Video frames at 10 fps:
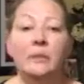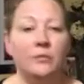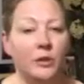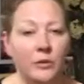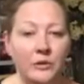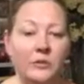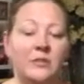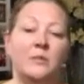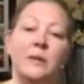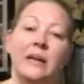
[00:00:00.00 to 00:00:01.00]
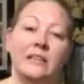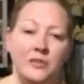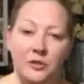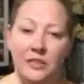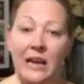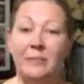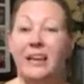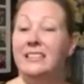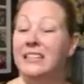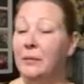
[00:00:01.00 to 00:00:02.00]
People know what to expect. It's your
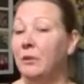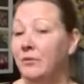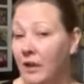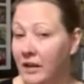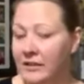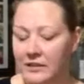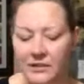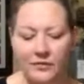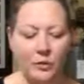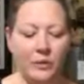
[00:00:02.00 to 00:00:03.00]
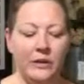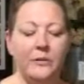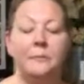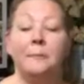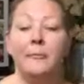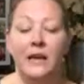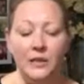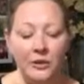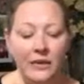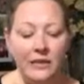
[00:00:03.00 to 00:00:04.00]
timeline, table of contents, if you will.
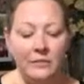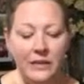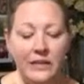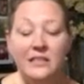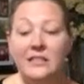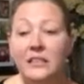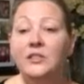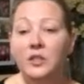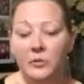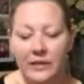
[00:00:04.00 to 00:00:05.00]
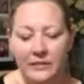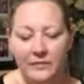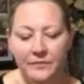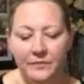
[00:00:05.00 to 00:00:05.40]
And you're in the meeting, stick to it.